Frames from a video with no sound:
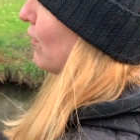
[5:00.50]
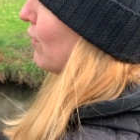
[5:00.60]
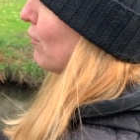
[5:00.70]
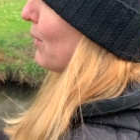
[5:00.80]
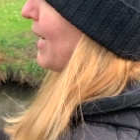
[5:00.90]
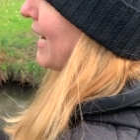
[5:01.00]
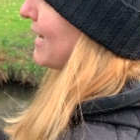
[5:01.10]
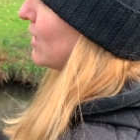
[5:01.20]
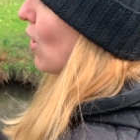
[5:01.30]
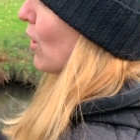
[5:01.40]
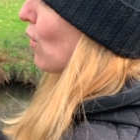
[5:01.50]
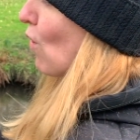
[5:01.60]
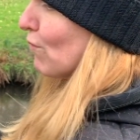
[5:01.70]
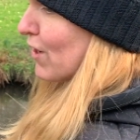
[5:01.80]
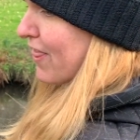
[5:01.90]
your reading has gone
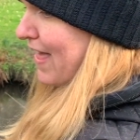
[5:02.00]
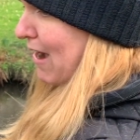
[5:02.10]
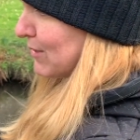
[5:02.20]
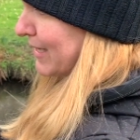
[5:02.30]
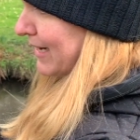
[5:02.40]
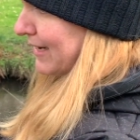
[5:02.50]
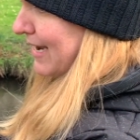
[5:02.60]
over a thousand